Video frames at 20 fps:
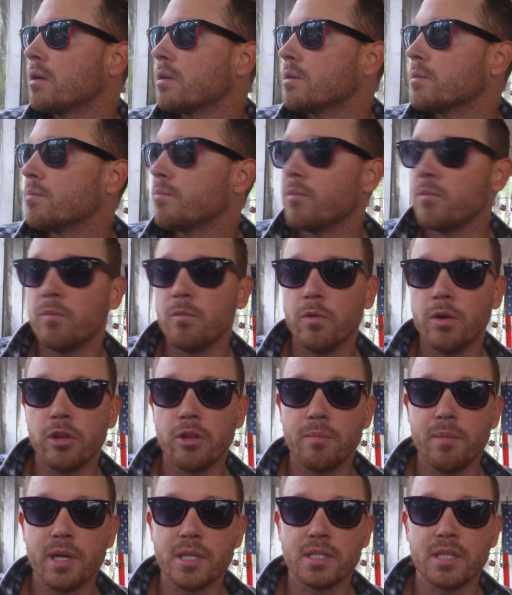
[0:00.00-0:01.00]
It's one
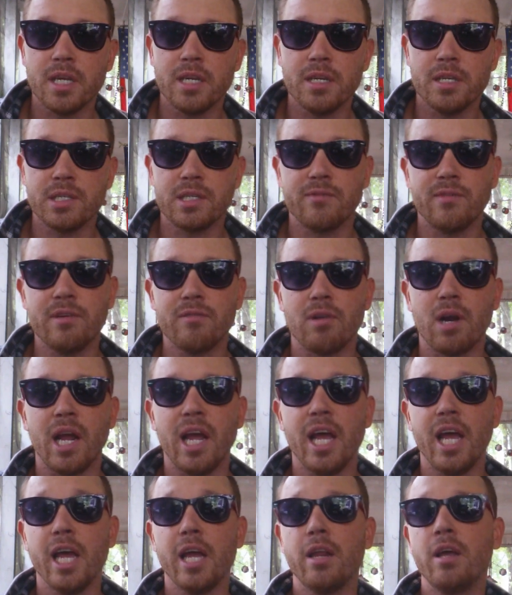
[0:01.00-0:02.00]
of the best ideas I've ever
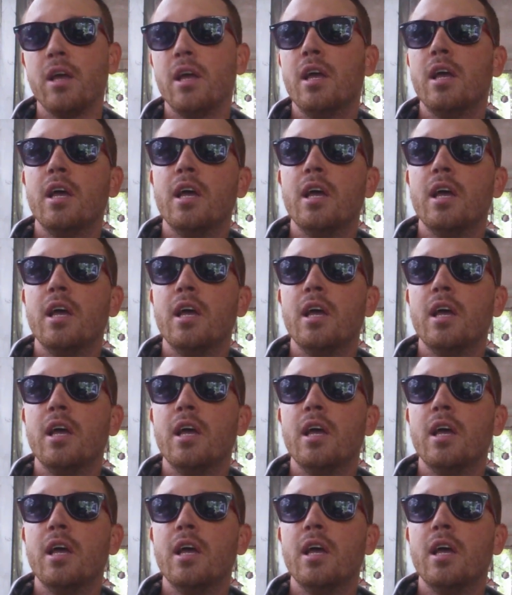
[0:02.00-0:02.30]
had.